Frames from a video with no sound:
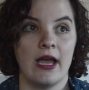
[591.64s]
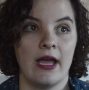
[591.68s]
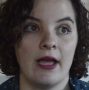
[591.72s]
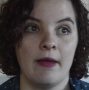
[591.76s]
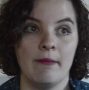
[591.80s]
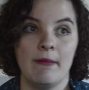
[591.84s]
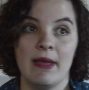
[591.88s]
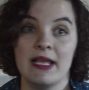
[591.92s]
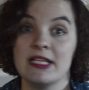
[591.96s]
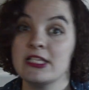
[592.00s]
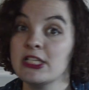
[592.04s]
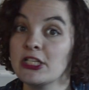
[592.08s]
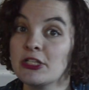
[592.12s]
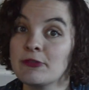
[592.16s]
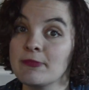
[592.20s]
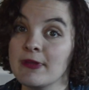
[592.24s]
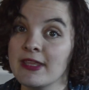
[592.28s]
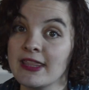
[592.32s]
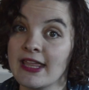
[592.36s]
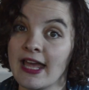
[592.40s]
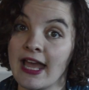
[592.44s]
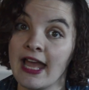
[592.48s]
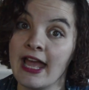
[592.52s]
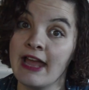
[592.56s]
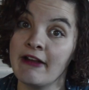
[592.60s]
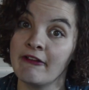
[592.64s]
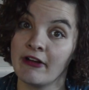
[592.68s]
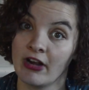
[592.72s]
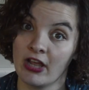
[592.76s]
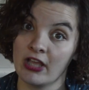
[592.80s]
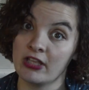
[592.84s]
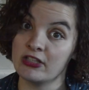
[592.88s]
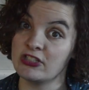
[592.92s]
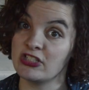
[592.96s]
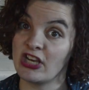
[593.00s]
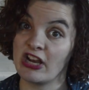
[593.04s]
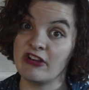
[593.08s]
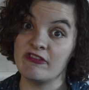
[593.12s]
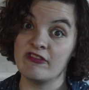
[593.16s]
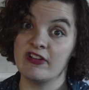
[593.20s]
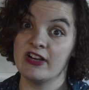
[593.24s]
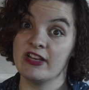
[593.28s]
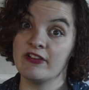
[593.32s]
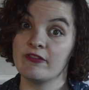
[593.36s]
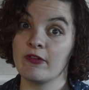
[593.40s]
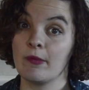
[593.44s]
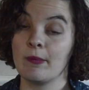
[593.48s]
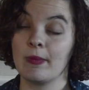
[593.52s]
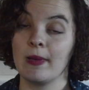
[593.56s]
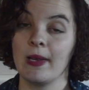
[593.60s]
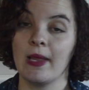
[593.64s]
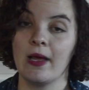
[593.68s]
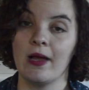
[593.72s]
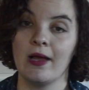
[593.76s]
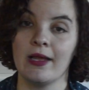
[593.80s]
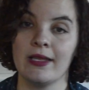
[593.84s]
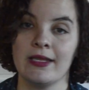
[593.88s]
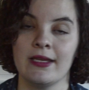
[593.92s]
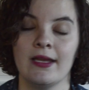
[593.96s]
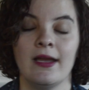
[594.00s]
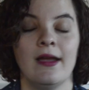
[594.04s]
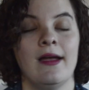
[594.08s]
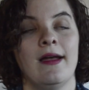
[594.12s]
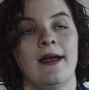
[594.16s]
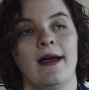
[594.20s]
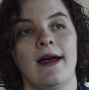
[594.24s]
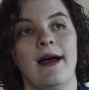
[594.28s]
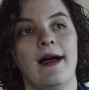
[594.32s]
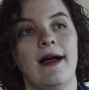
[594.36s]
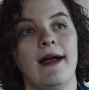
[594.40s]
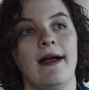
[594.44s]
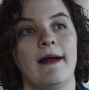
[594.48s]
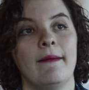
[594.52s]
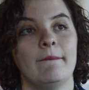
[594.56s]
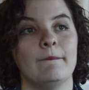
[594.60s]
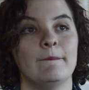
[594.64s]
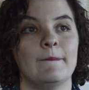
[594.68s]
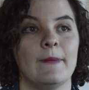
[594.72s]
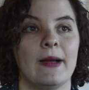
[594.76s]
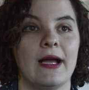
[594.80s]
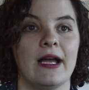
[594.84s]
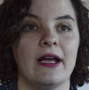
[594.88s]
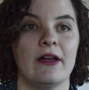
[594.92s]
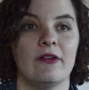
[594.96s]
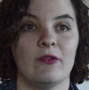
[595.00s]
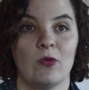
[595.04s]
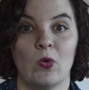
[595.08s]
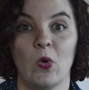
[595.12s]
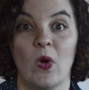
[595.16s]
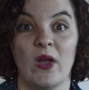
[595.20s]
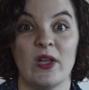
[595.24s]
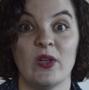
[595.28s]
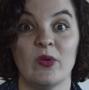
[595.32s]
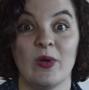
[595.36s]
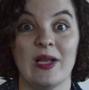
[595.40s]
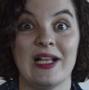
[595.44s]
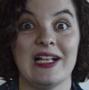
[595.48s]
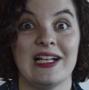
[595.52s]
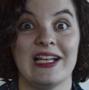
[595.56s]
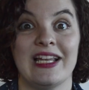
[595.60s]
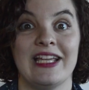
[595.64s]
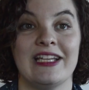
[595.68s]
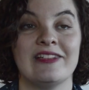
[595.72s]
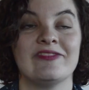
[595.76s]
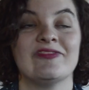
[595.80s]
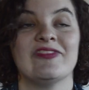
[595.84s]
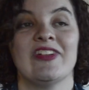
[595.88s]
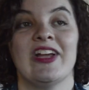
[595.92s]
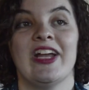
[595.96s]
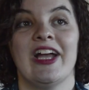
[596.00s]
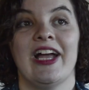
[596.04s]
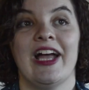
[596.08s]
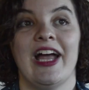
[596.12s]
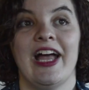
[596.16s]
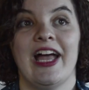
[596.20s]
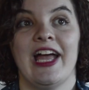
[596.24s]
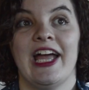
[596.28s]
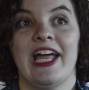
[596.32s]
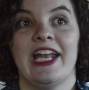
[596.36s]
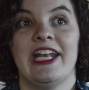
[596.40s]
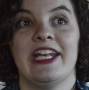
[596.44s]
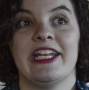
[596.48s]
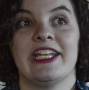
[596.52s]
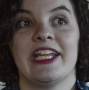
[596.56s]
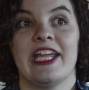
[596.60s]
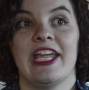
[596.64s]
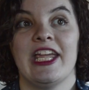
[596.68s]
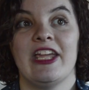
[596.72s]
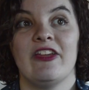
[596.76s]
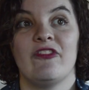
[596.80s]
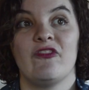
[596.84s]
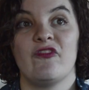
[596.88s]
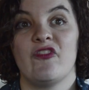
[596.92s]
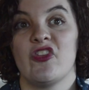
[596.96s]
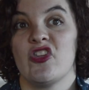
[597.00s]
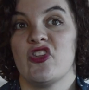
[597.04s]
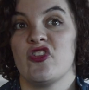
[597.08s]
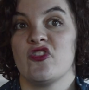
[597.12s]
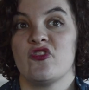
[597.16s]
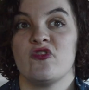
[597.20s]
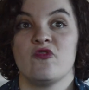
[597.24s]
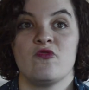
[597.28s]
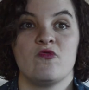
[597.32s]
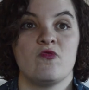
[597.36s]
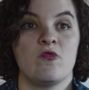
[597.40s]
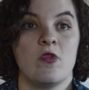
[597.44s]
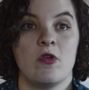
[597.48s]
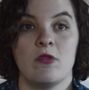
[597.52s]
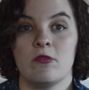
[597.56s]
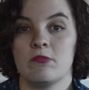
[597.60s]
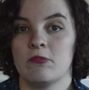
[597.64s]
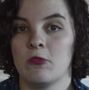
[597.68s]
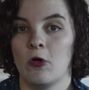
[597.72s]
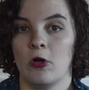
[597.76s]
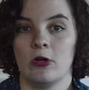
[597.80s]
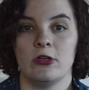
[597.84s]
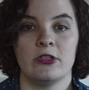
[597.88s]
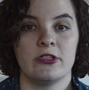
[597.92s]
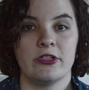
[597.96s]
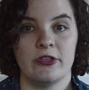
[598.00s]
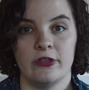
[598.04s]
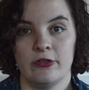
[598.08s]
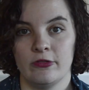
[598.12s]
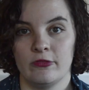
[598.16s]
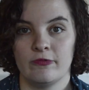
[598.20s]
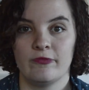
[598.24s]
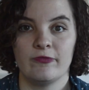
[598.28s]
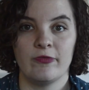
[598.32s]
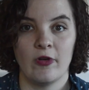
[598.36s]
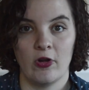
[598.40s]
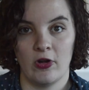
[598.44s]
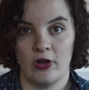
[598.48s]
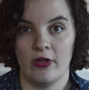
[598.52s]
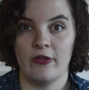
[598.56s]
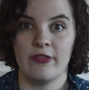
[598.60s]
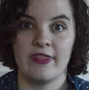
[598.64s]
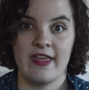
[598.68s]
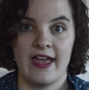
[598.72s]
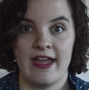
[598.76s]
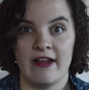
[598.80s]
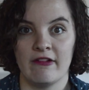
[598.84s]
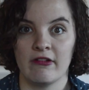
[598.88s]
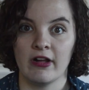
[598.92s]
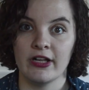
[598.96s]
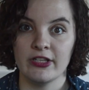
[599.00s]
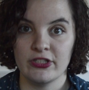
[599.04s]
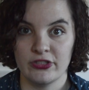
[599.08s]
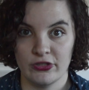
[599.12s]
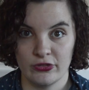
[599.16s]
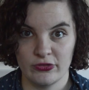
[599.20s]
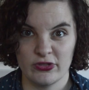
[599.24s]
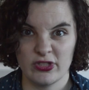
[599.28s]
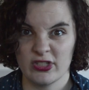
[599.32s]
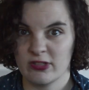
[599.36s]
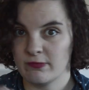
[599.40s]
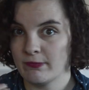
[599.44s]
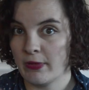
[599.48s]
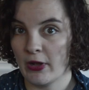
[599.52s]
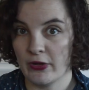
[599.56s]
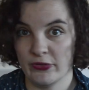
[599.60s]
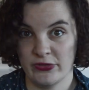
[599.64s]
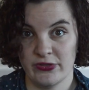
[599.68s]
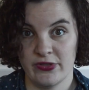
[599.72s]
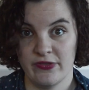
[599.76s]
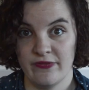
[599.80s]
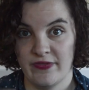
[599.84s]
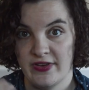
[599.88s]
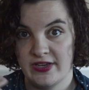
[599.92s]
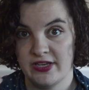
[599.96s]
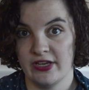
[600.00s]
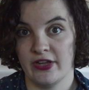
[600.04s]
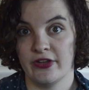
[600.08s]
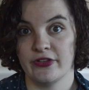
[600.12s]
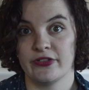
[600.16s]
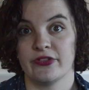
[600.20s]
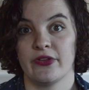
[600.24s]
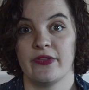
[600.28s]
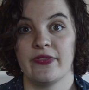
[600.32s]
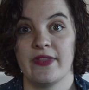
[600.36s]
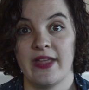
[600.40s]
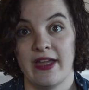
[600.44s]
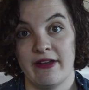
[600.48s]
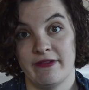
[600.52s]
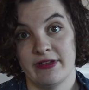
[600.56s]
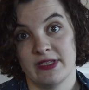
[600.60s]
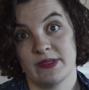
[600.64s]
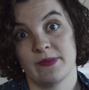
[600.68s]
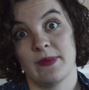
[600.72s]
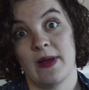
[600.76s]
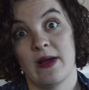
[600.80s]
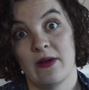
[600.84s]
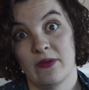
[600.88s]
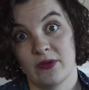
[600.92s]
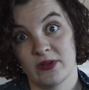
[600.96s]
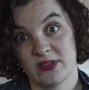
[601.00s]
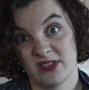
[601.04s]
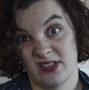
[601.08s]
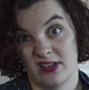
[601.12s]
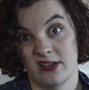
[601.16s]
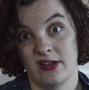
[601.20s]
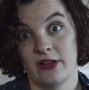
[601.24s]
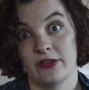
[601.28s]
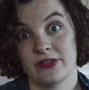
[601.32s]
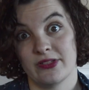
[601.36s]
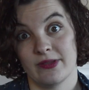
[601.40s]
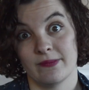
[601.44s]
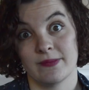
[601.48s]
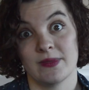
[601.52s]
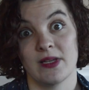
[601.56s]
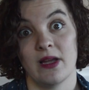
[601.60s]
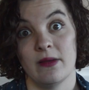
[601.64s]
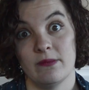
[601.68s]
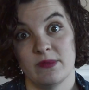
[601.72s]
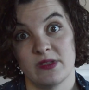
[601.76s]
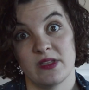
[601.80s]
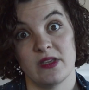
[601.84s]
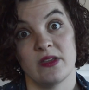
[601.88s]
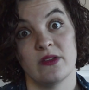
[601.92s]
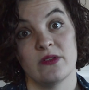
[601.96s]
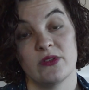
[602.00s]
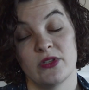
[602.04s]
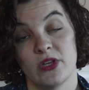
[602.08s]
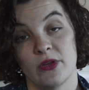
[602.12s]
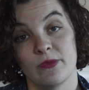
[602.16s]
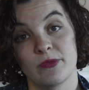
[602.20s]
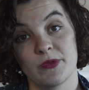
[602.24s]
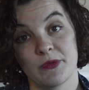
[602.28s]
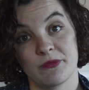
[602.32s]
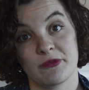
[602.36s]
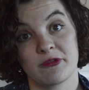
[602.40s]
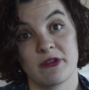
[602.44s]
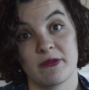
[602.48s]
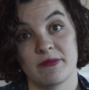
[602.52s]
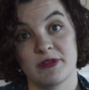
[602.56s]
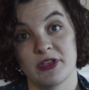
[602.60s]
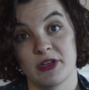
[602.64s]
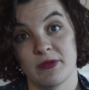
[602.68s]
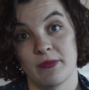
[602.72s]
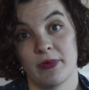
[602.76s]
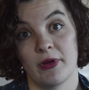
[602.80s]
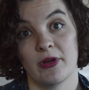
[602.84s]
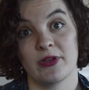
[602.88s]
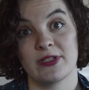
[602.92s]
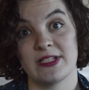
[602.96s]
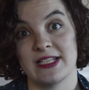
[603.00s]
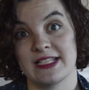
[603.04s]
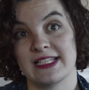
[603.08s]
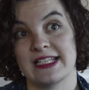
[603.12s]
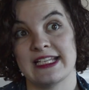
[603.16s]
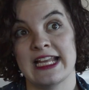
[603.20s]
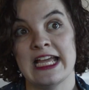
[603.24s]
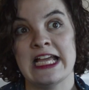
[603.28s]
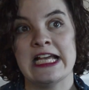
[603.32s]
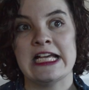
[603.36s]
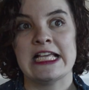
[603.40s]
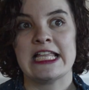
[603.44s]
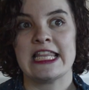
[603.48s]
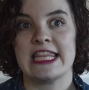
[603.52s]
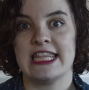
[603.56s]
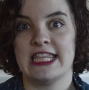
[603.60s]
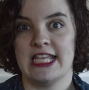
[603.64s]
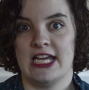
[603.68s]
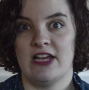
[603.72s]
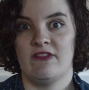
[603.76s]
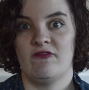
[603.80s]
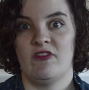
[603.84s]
message me there, and I generally reply quite quickly. And if you want to follow there, I do just post the videos on there as well, because I know sometimes the YouTube subscription box isn't that